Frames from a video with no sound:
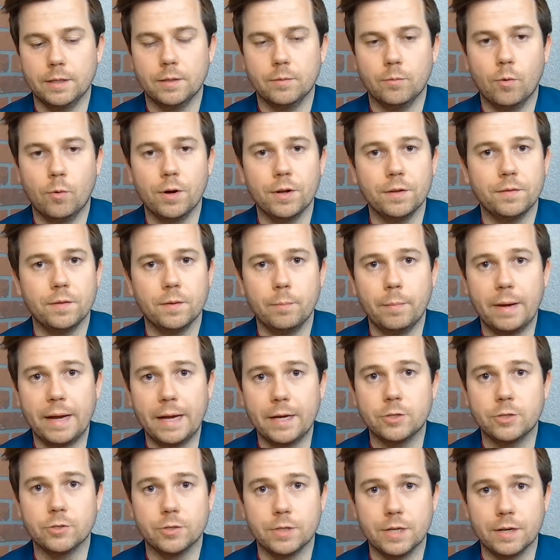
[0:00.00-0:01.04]
One of the
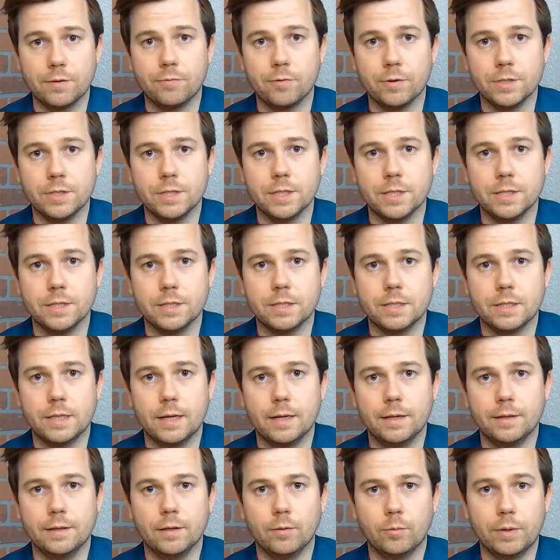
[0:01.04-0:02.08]
major differences
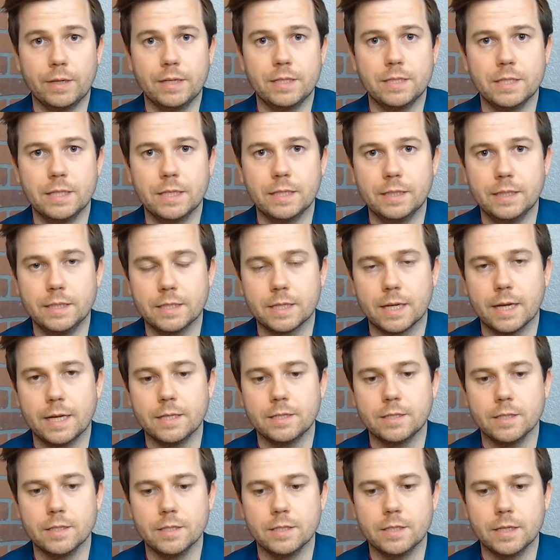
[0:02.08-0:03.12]
that we see in these
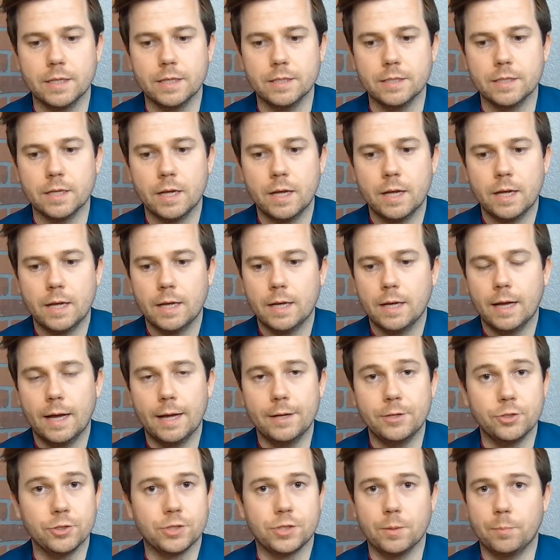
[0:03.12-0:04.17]
cases is
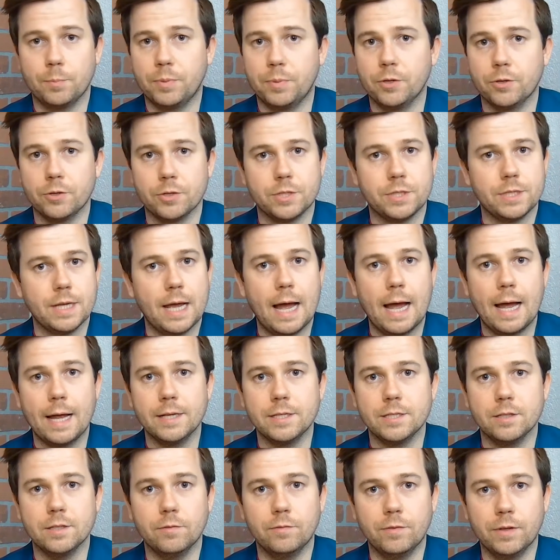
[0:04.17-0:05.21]
just the pure
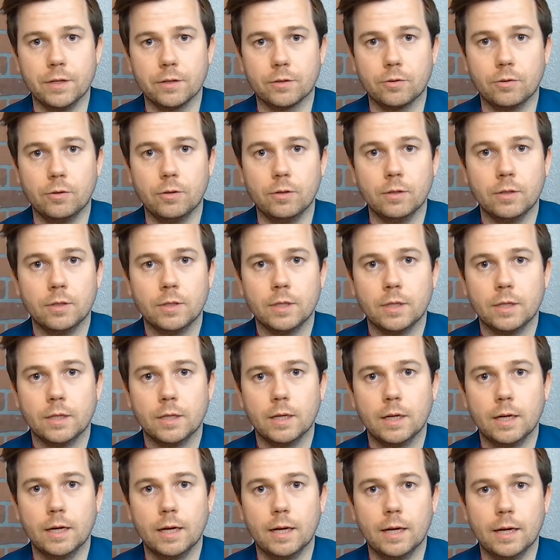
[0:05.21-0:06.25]
size of the vehicle,
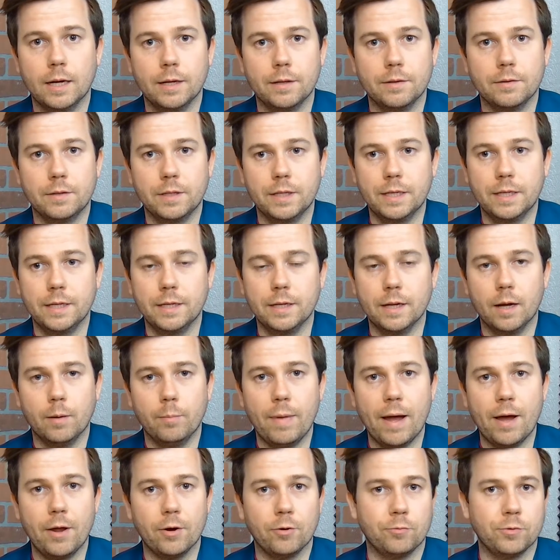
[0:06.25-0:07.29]
the
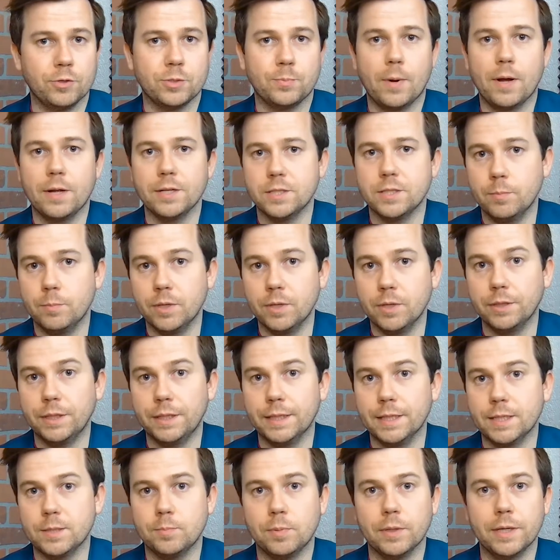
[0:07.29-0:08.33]
amount of responsibility
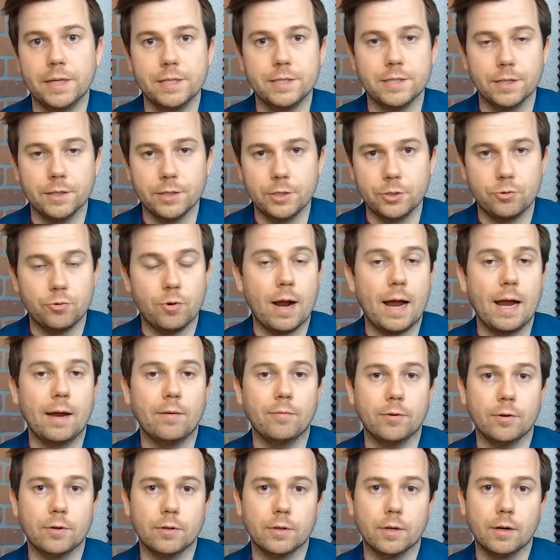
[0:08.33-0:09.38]
that's placed on the
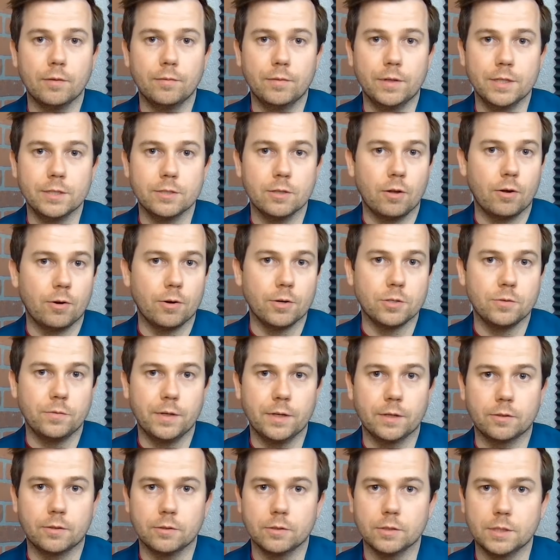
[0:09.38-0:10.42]
driver of these large
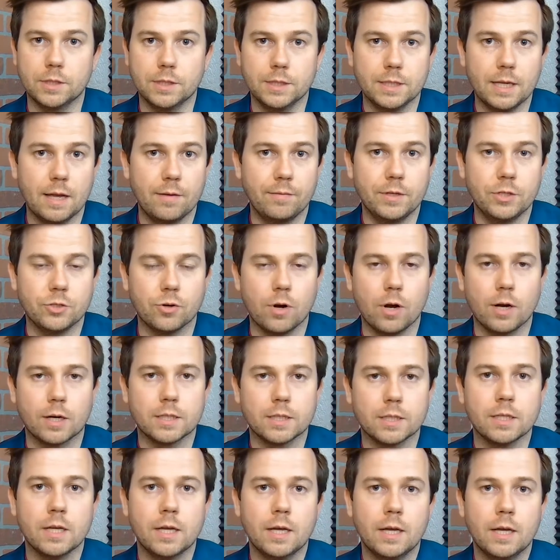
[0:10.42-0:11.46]
vehicles, these heavy
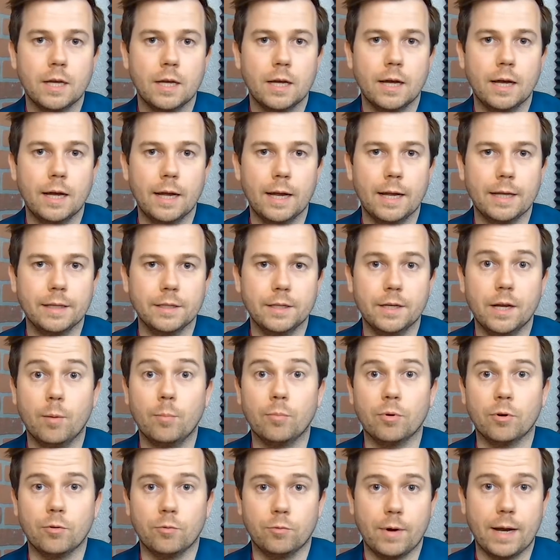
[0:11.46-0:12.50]
trucks, and the
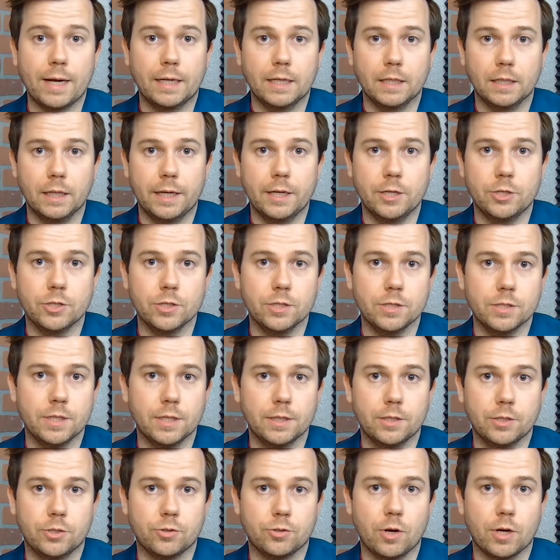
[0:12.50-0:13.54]
number of regulations
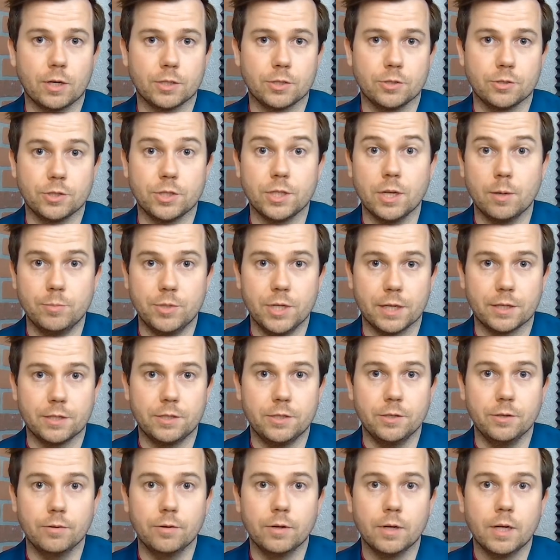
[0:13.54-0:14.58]
that the trucks are subject
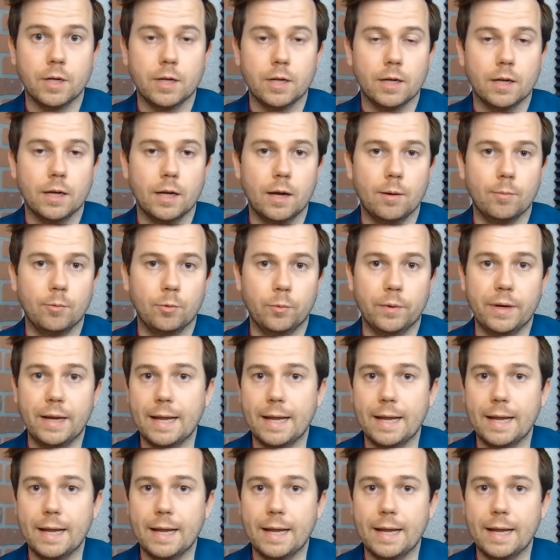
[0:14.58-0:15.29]
to. When we